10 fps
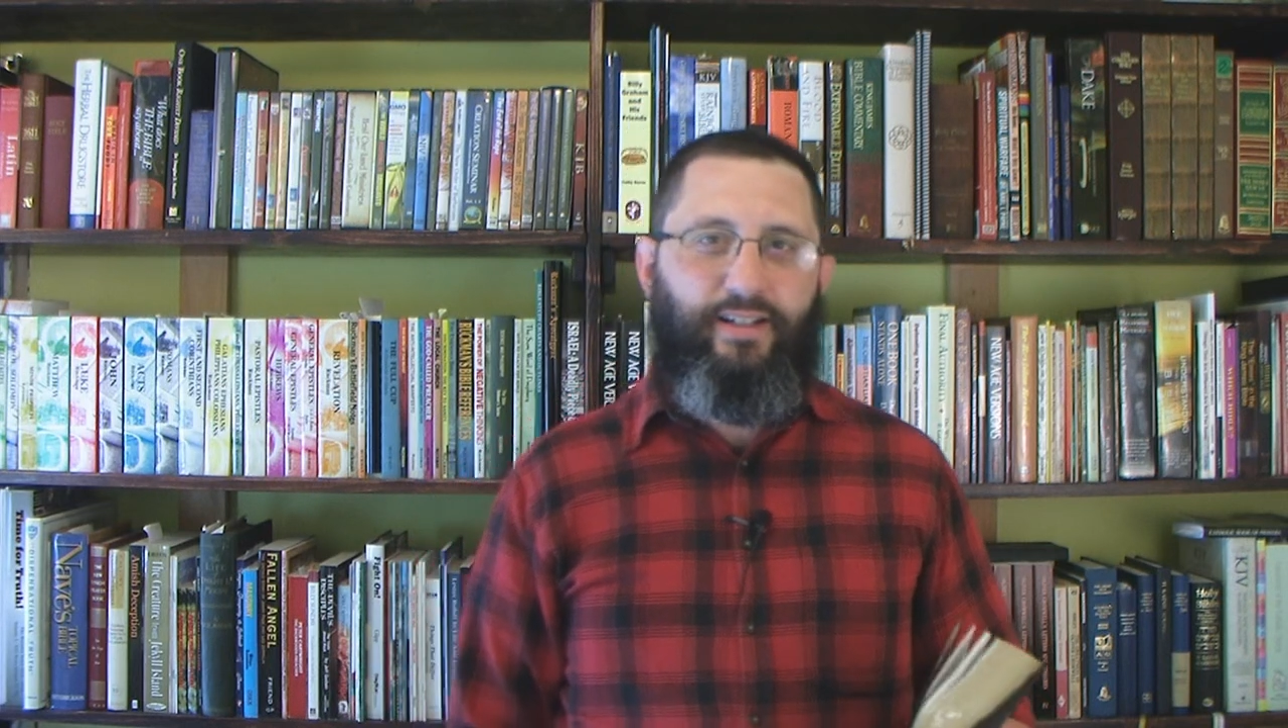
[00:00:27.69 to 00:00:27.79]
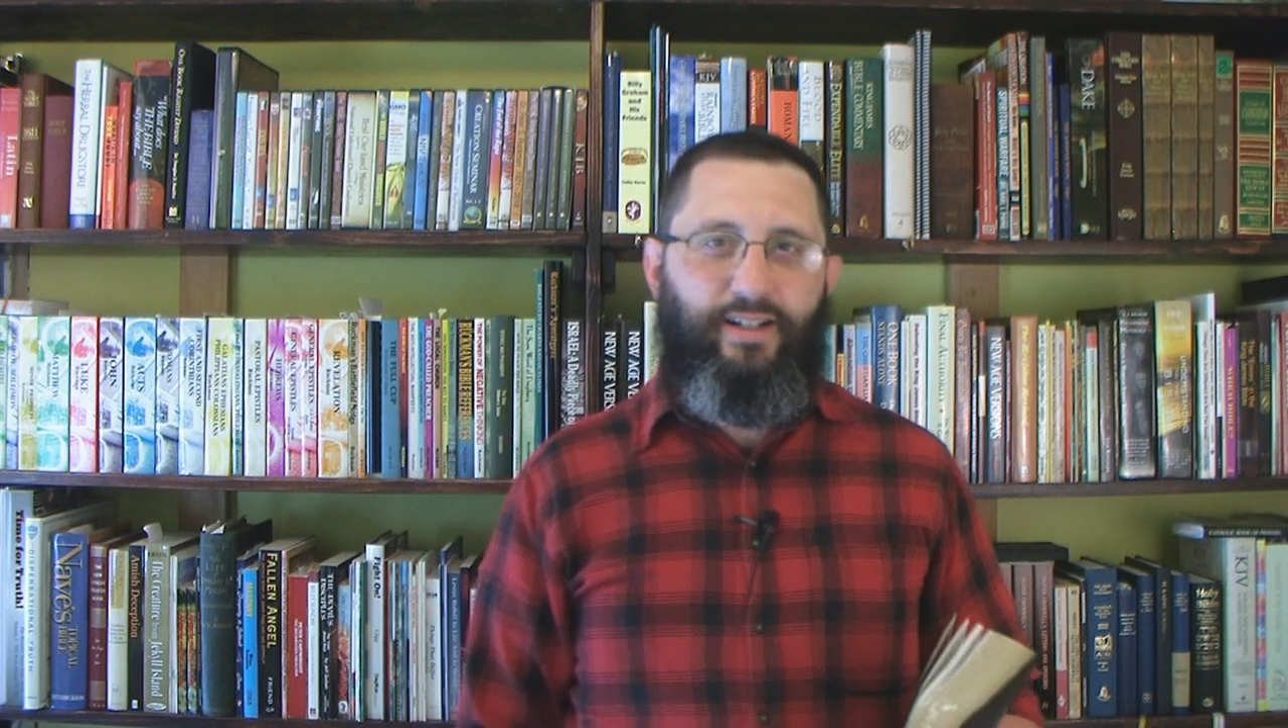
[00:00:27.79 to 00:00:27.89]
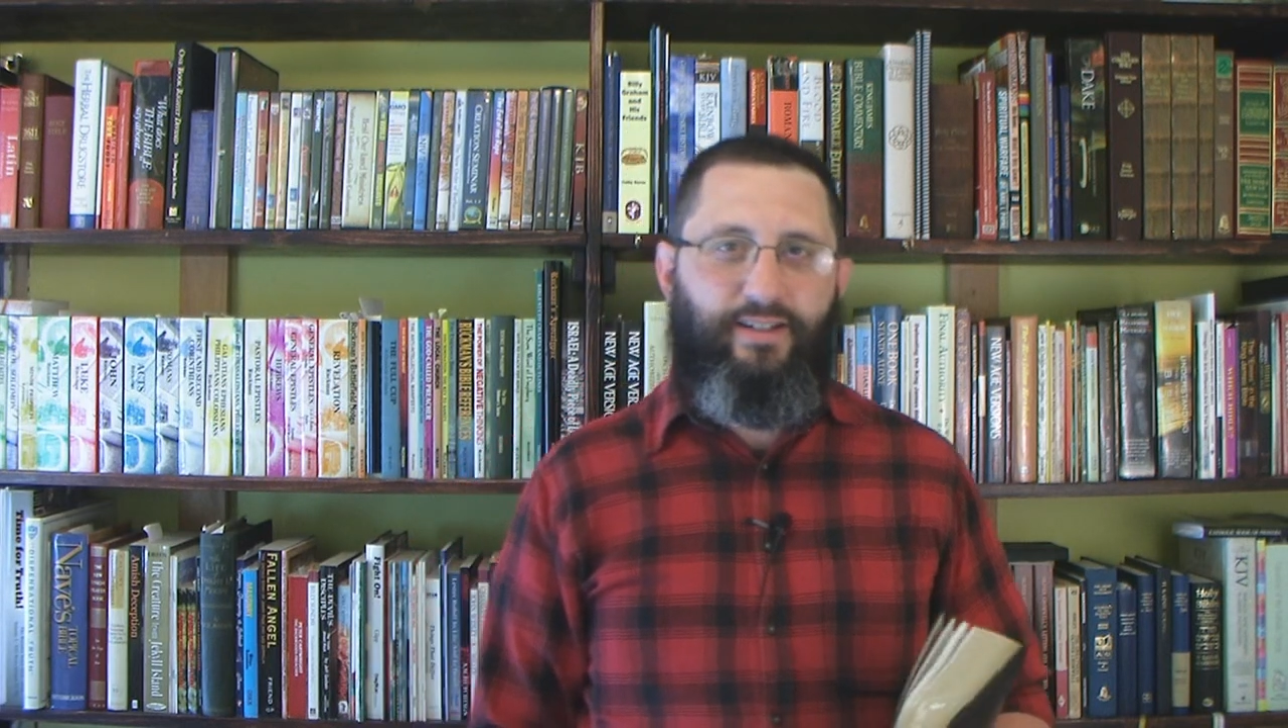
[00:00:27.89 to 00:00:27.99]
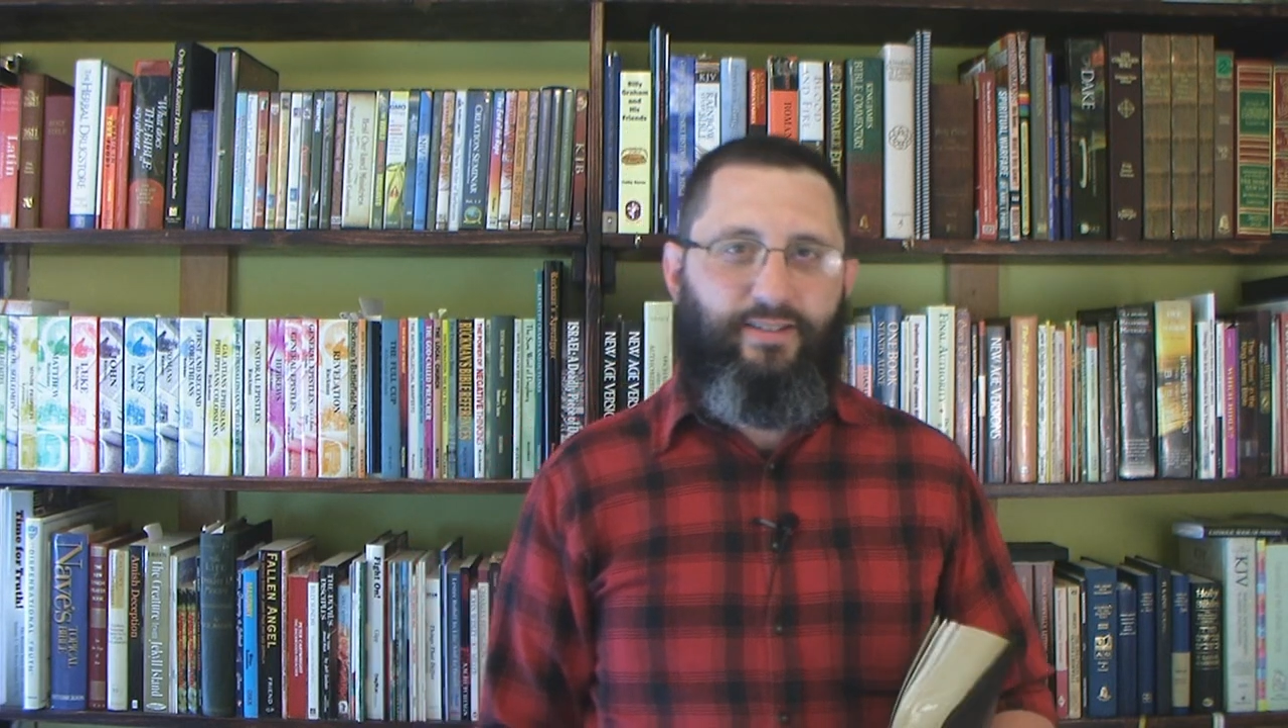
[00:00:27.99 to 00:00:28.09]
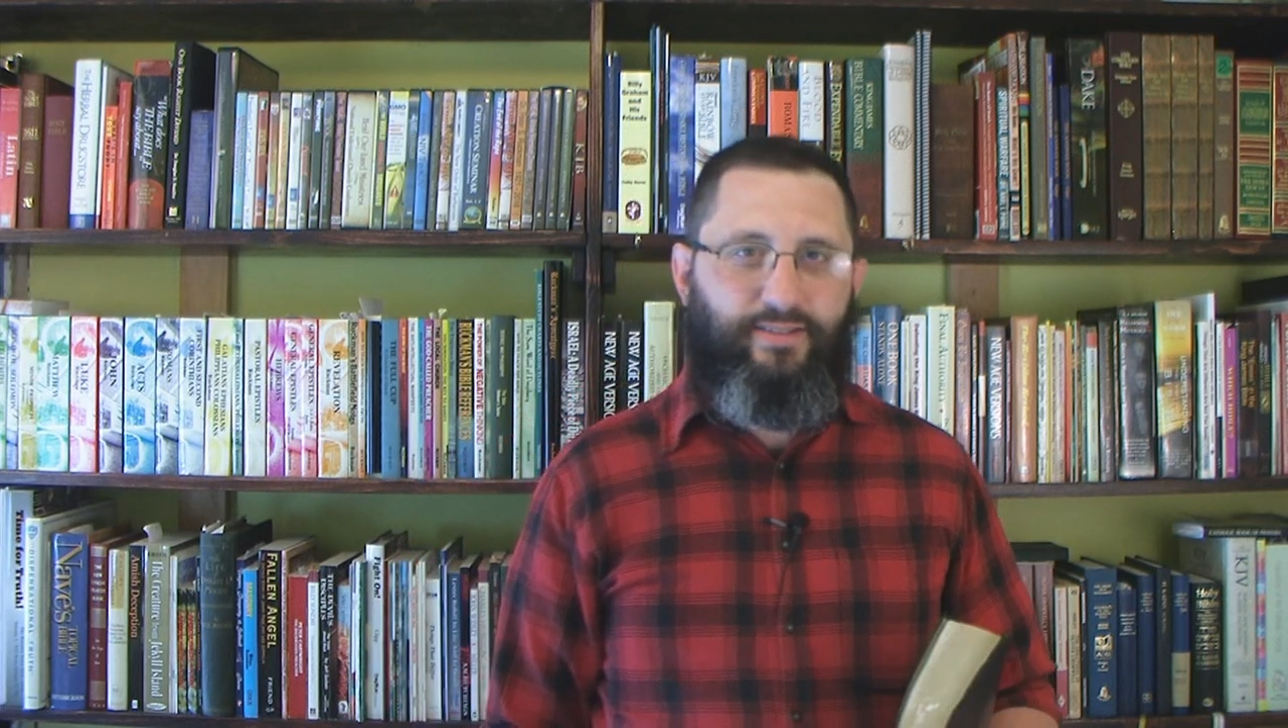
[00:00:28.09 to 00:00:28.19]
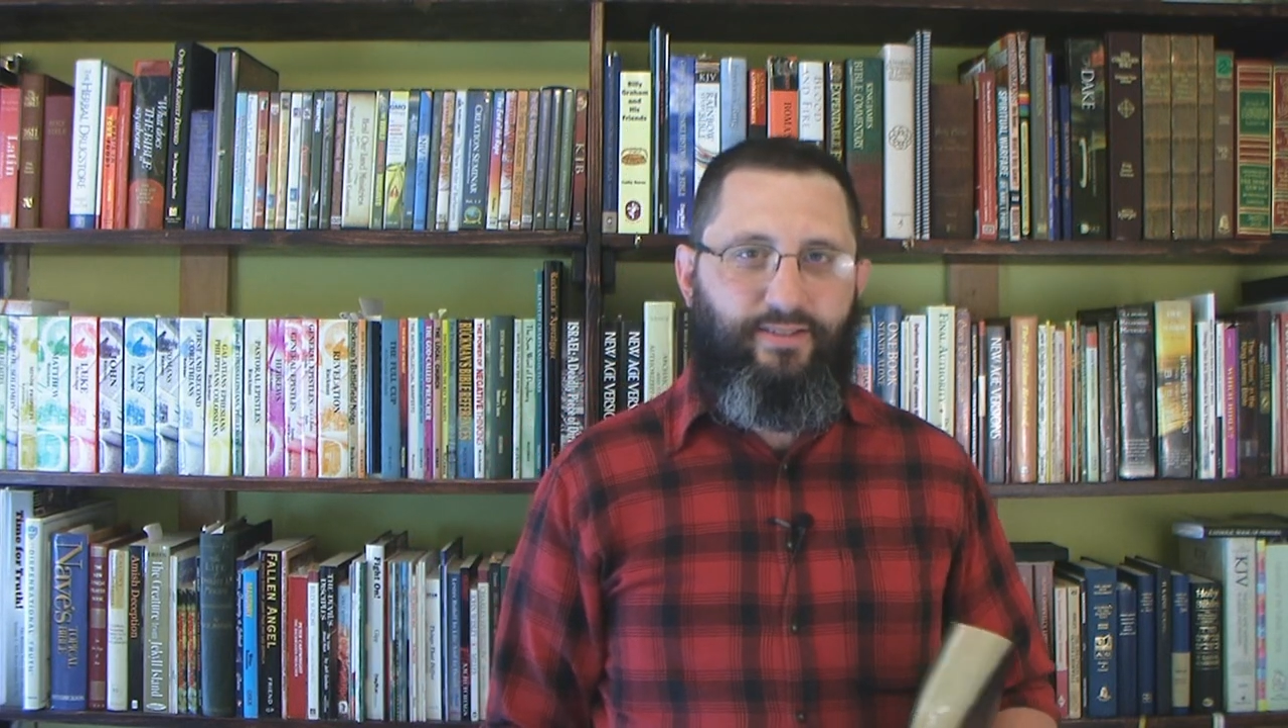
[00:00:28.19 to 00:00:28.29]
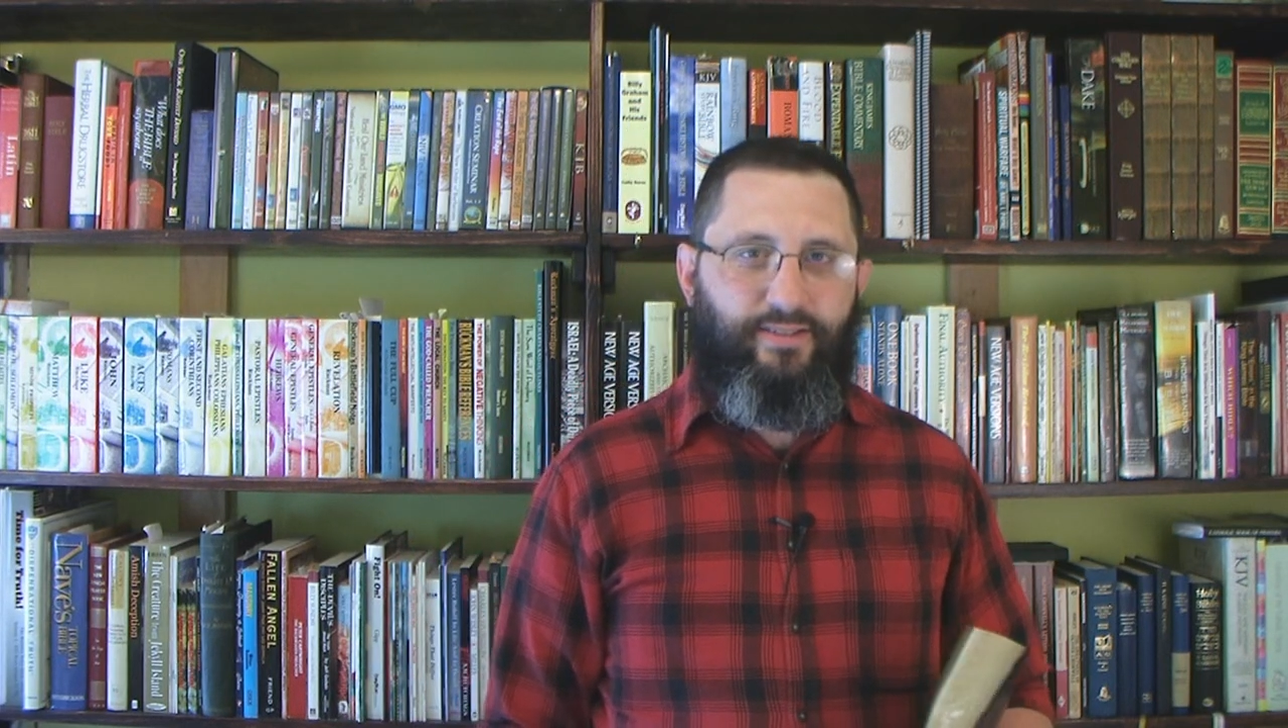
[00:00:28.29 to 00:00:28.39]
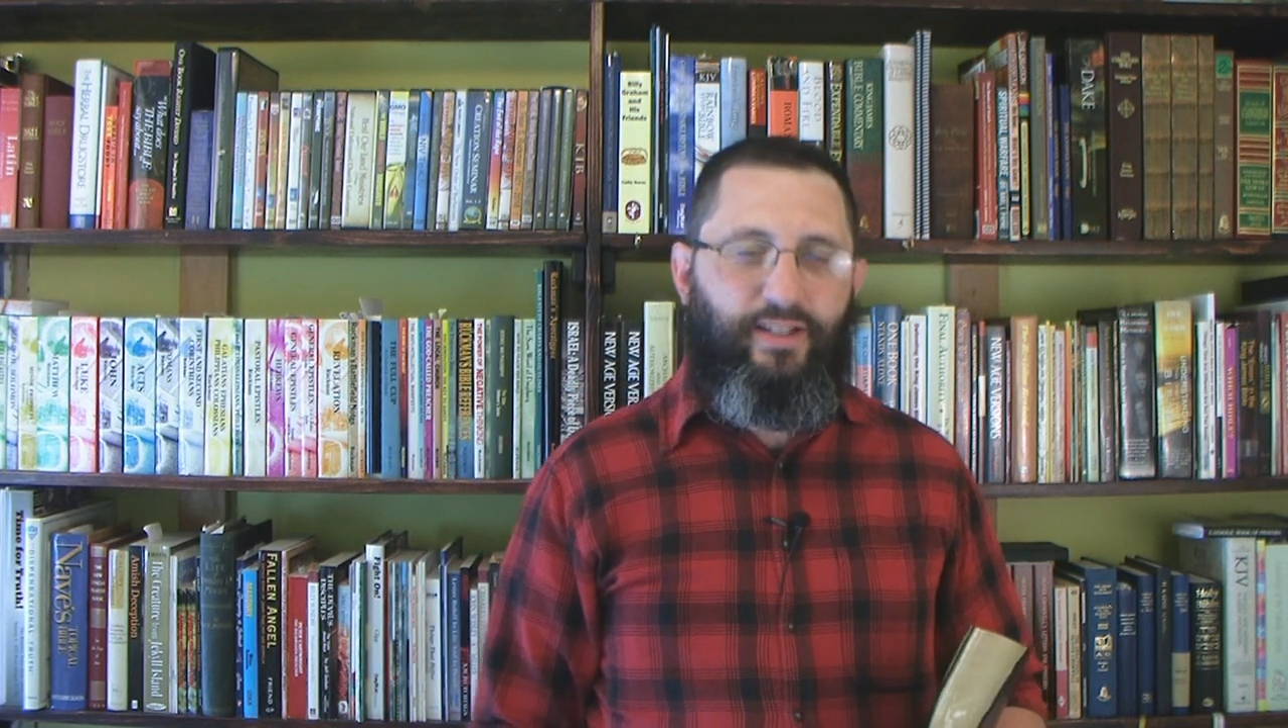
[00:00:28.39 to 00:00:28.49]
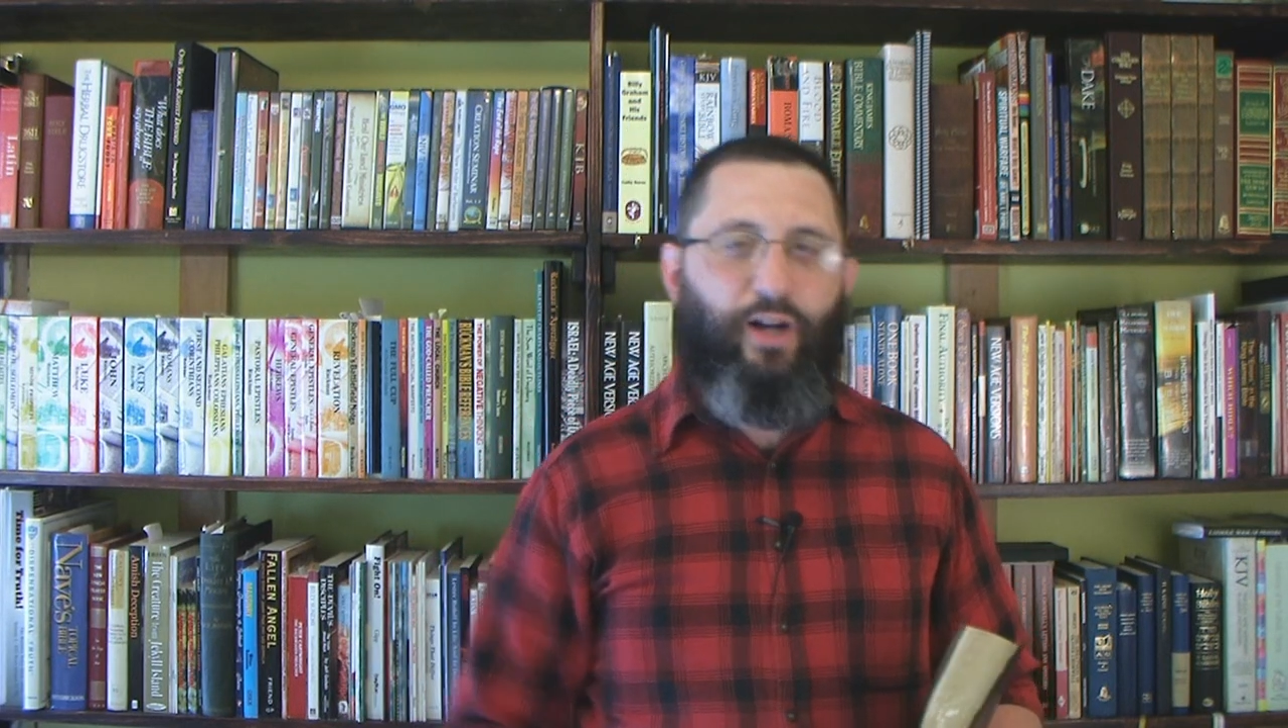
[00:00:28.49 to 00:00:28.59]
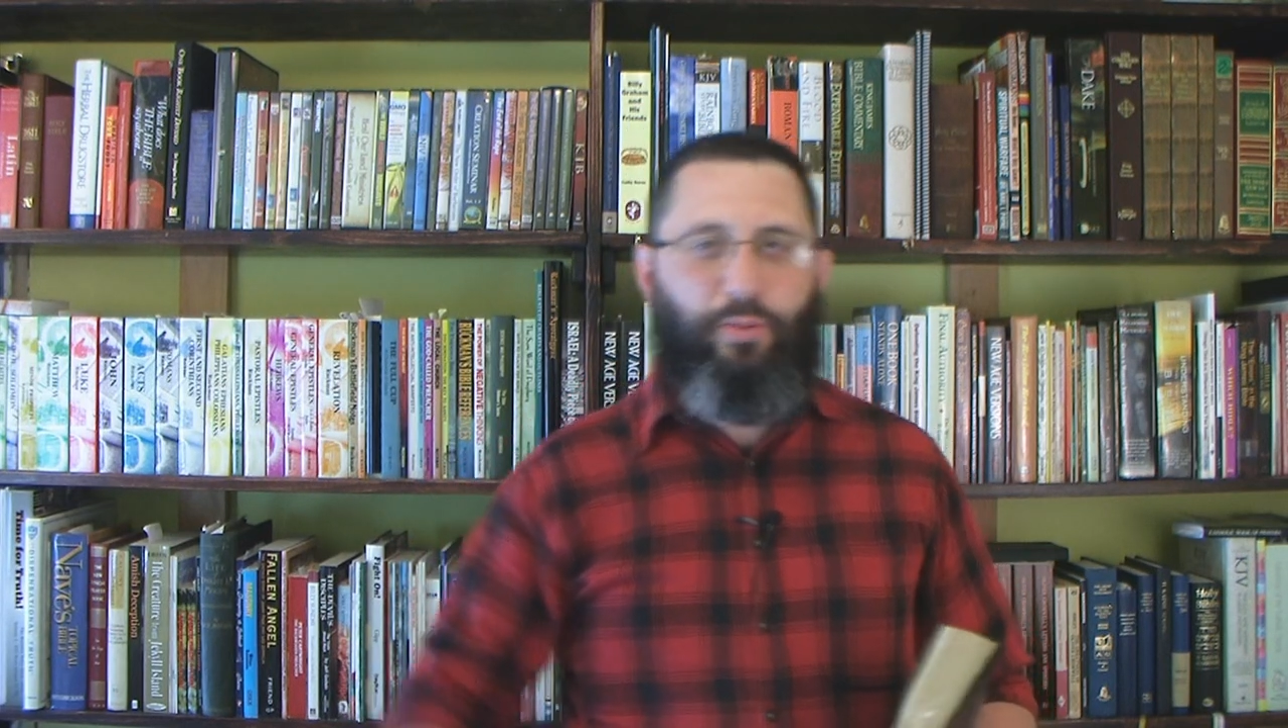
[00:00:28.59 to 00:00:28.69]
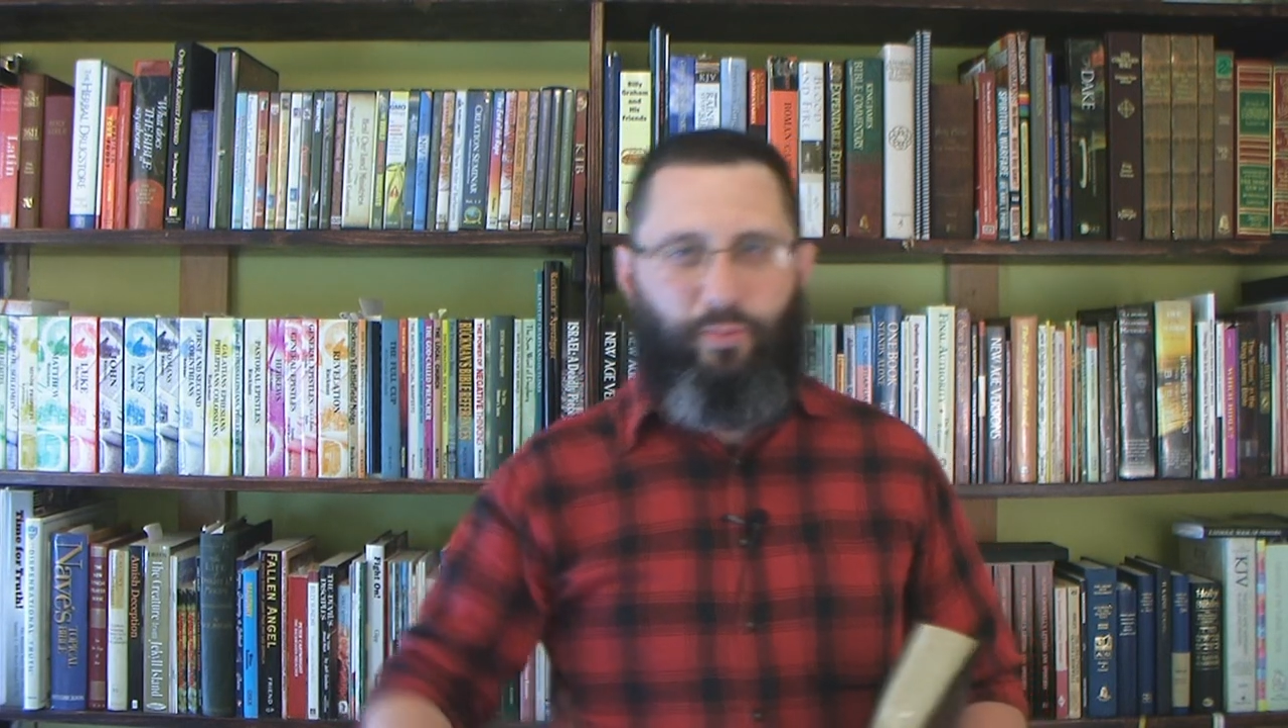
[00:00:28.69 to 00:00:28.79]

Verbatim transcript: uh, help